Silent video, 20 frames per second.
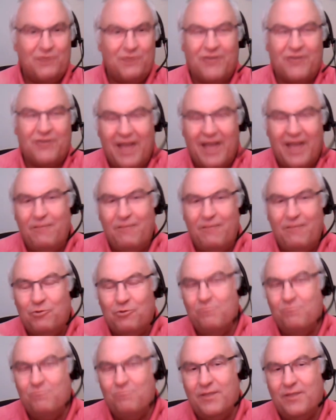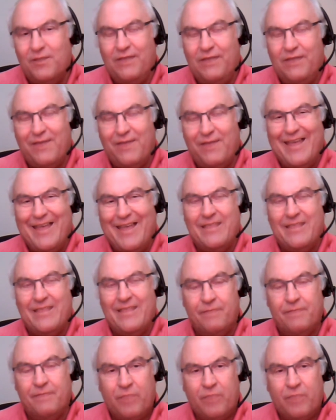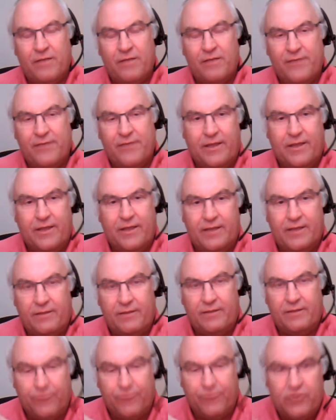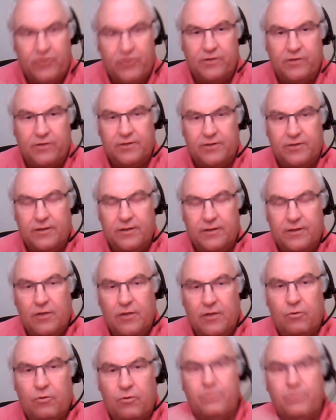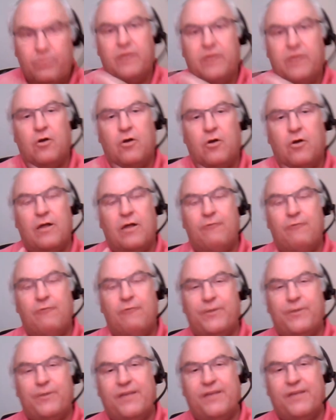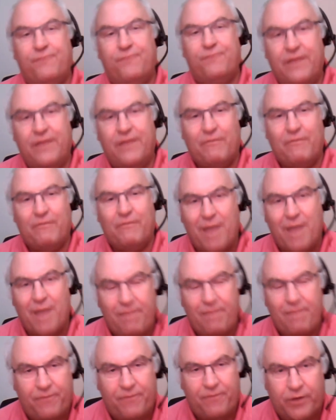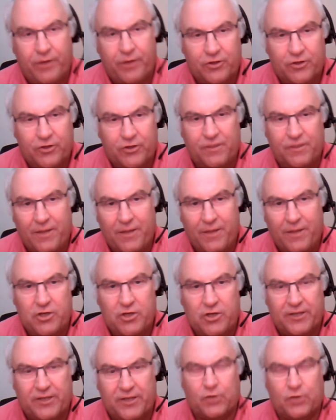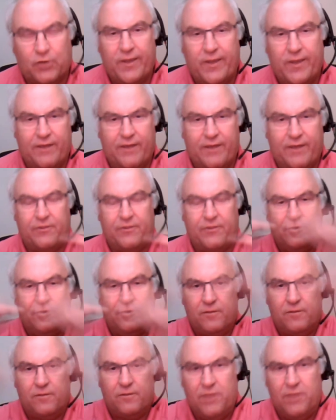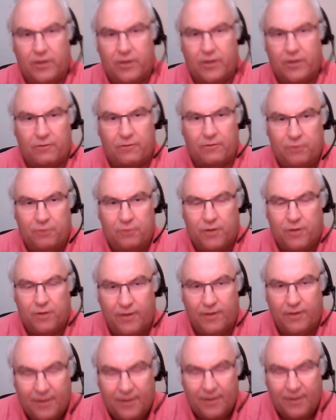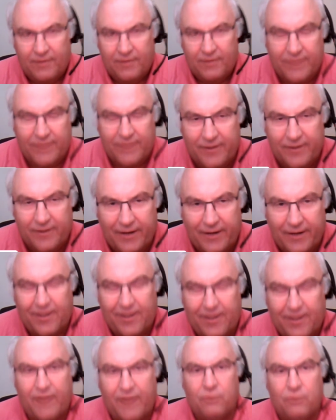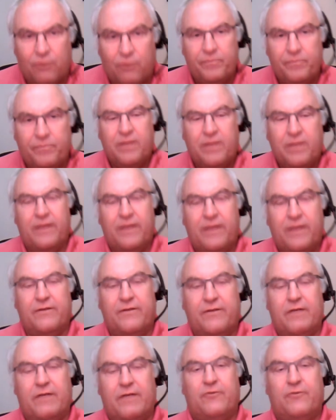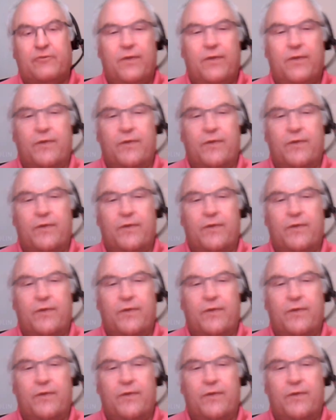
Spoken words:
I don't believe in the regions. What we call a whisky flavour map, if you can just imagine a square, if you're looking at me on a computer, a slightly rectangle is a square